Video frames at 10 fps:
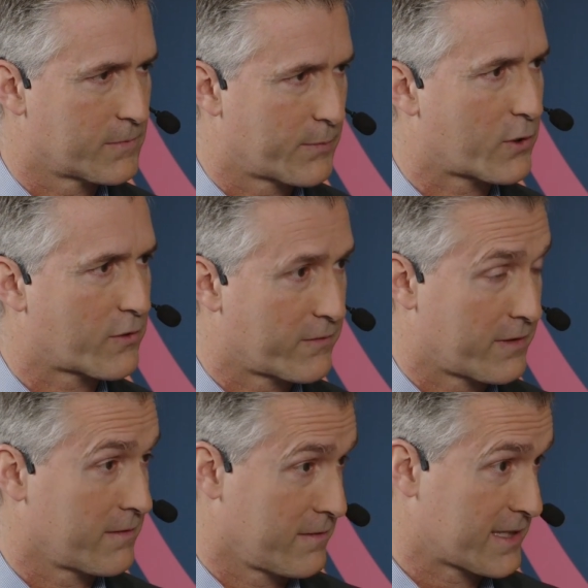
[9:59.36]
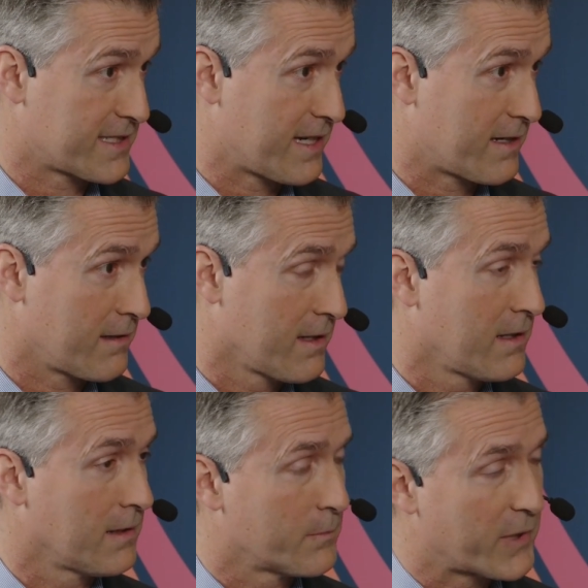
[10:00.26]
part of the next year,
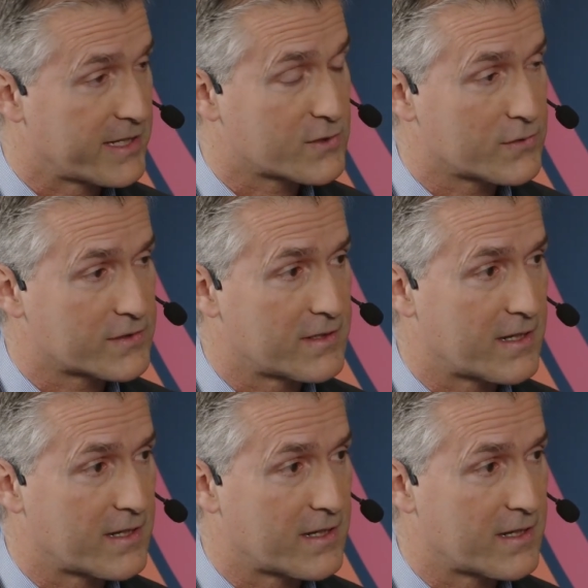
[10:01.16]
but it's also